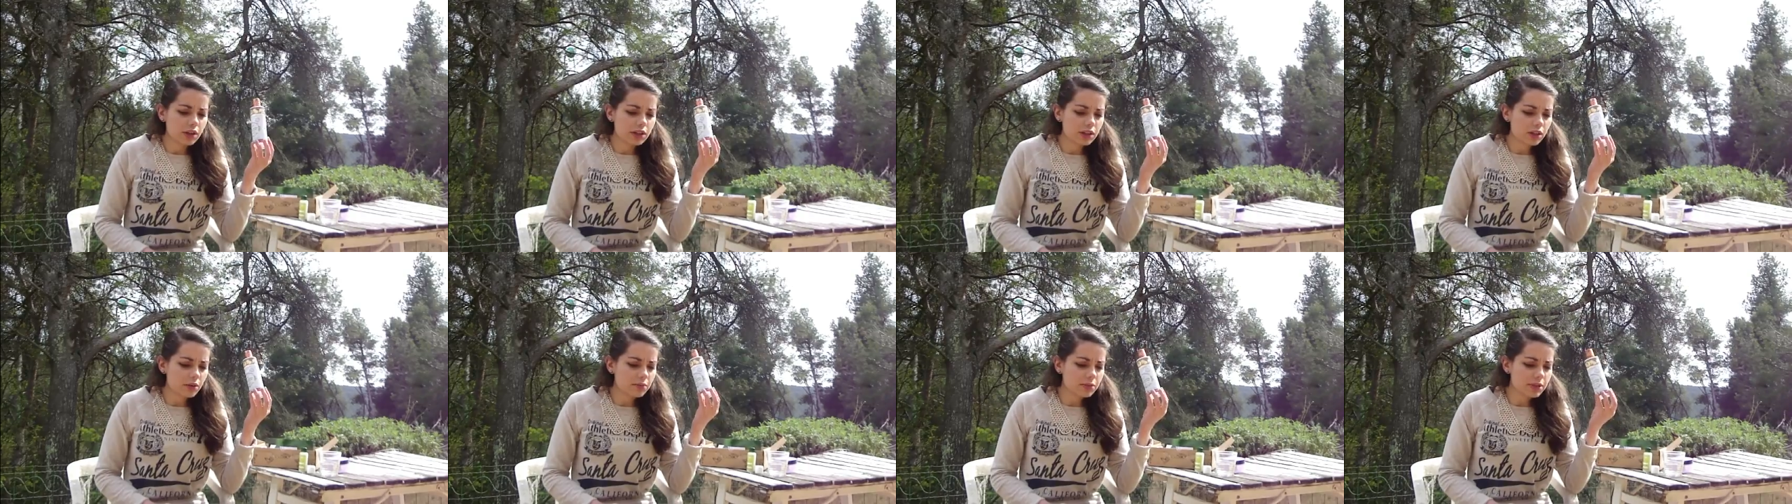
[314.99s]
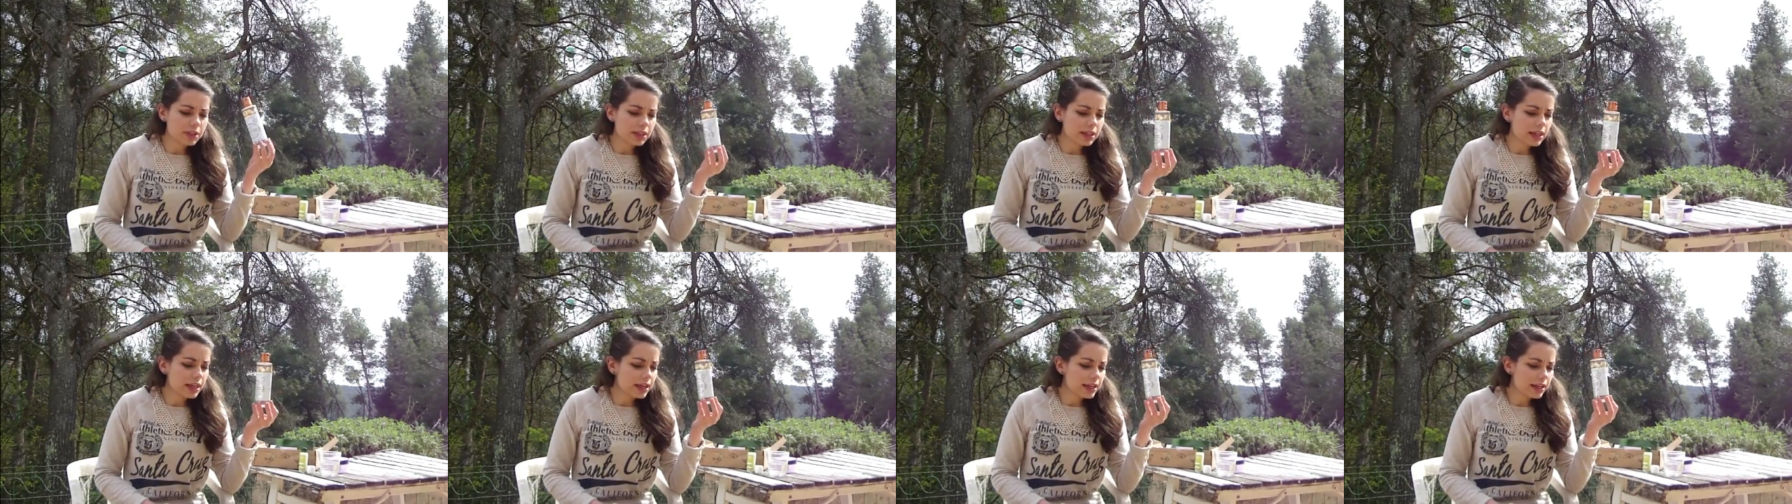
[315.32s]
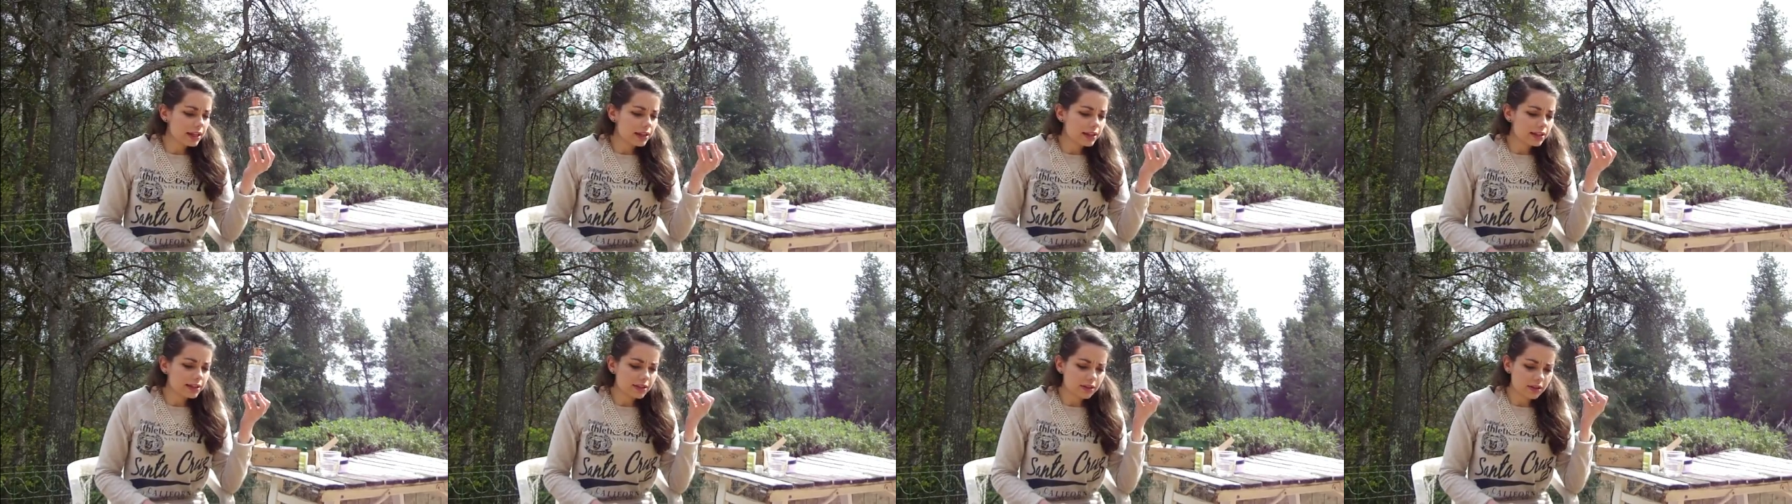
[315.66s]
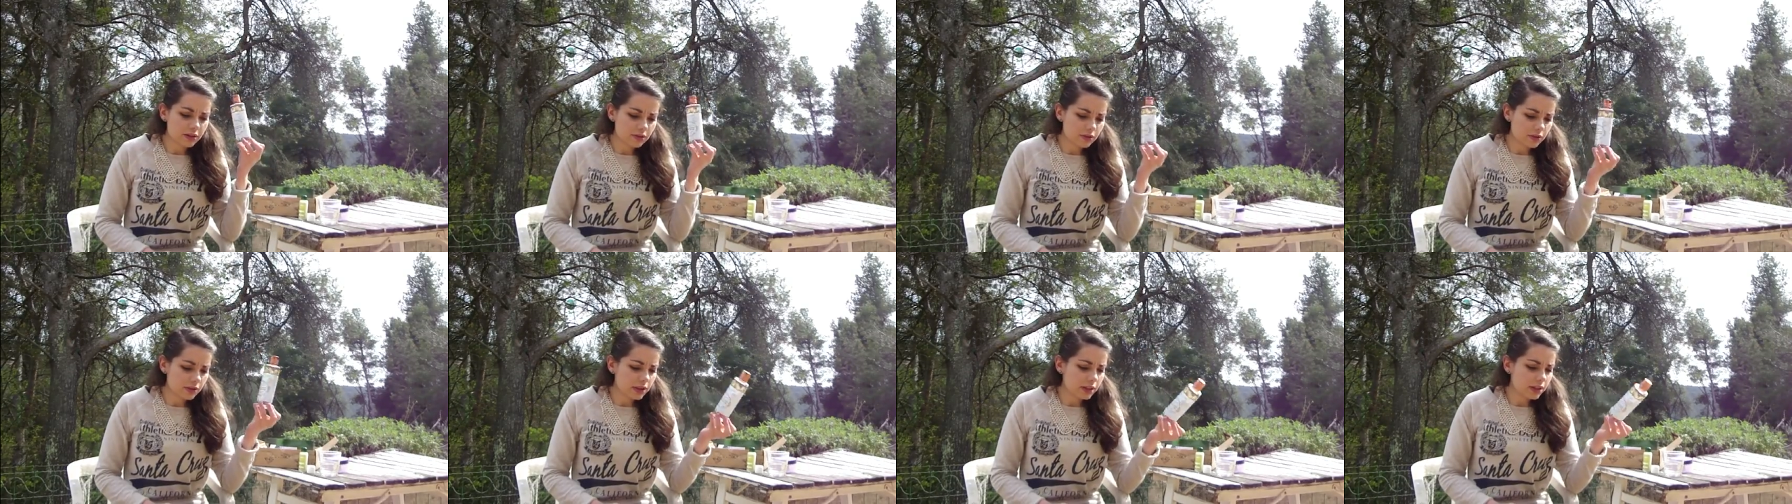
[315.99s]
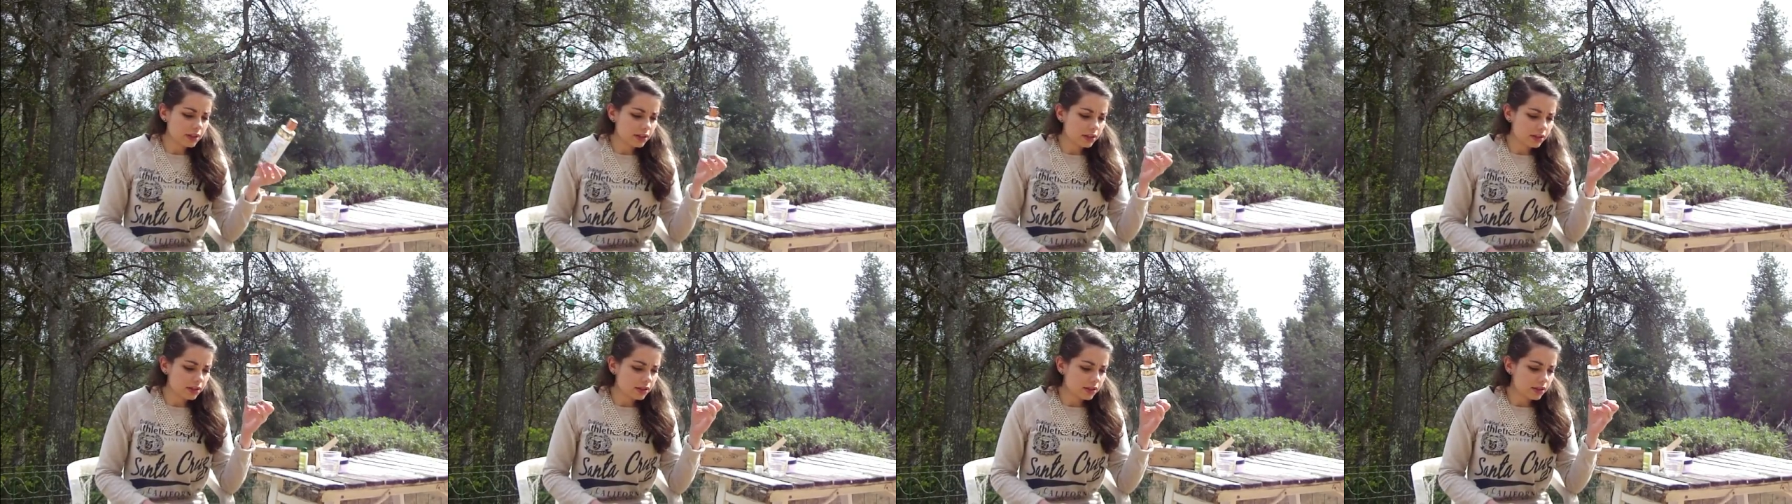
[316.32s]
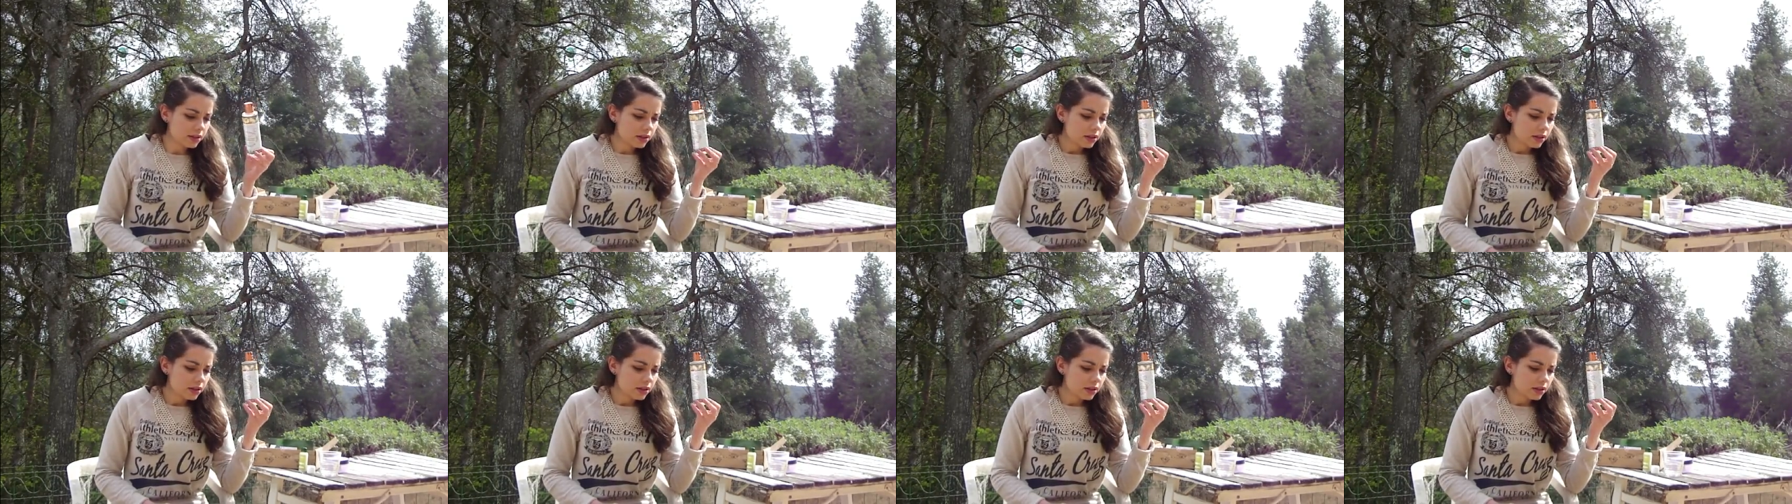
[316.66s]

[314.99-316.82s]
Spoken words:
some sales or doing